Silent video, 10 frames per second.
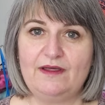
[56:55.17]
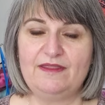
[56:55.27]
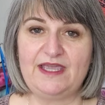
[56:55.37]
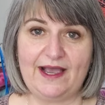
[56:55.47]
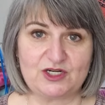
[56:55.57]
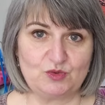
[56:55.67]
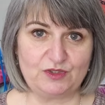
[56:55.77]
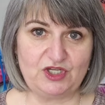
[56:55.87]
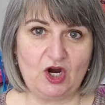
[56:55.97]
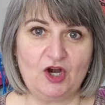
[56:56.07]
the actual
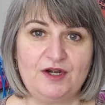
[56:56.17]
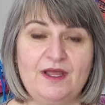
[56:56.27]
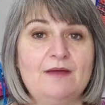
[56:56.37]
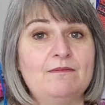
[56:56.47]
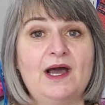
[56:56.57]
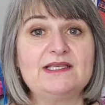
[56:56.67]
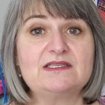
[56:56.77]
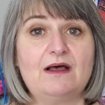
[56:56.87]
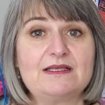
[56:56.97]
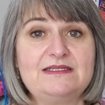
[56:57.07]
yarn and my
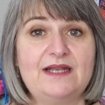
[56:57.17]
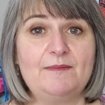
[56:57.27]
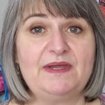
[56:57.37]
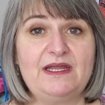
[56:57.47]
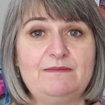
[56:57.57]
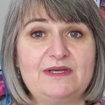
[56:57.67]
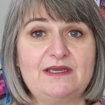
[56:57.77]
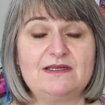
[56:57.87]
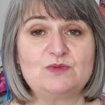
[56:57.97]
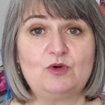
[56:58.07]
socks knit up in it
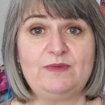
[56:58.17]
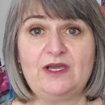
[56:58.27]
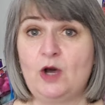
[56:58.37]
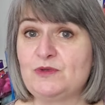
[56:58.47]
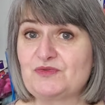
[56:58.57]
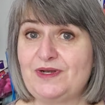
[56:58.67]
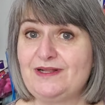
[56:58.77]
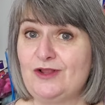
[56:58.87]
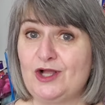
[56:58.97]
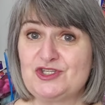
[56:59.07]
because we'll be almost ready
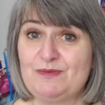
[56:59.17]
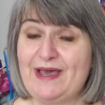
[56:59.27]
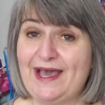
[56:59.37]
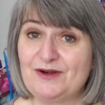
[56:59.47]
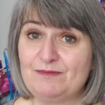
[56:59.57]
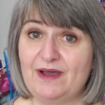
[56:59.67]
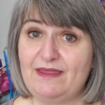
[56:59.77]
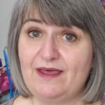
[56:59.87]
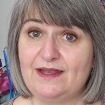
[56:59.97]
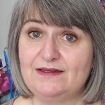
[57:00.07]
to launch the pattern by
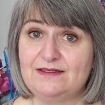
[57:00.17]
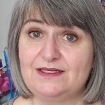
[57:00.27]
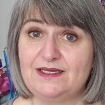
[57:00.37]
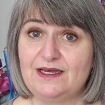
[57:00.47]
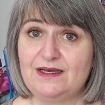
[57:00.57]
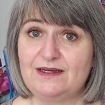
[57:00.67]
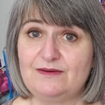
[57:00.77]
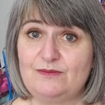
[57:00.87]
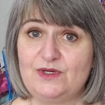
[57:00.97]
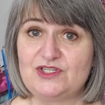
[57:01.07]
then, uh,
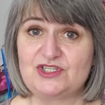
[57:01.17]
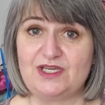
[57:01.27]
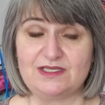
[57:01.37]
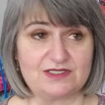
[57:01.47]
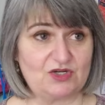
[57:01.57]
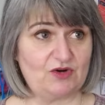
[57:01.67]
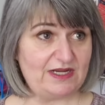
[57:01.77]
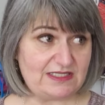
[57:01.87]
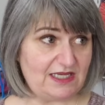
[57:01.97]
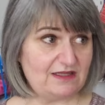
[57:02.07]
which is
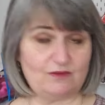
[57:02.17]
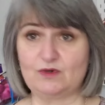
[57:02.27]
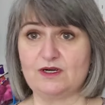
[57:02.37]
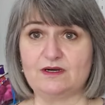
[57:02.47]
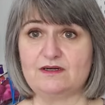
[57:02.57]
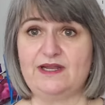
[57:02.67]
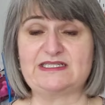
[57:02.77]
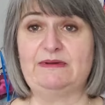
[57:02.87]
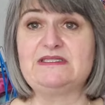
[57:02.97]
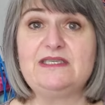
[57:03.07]
crazy that we're, next
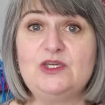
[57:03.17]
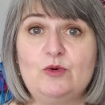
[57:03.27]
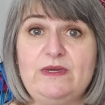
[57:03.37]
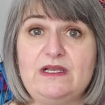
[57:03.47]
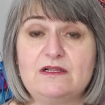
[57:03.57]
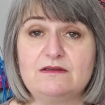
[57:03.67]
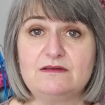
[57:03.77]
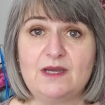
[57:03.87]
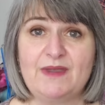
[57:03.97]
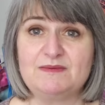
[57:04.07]
time I see you, we'll be
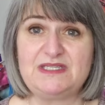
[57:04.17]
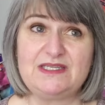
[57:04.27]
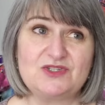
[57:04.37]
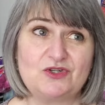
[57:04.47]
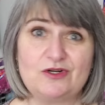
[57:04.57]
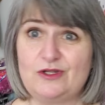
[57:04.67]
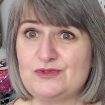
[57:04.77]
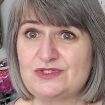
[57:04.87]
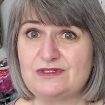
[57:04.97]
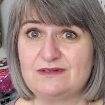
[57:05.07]
coming up to Easter,
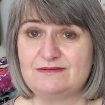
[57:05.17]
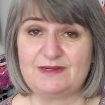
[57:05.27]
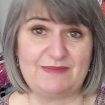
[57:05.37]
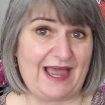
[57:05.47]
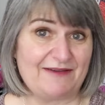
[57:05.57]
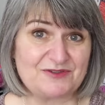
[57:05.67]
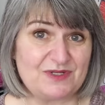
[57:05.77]
close to, uh, after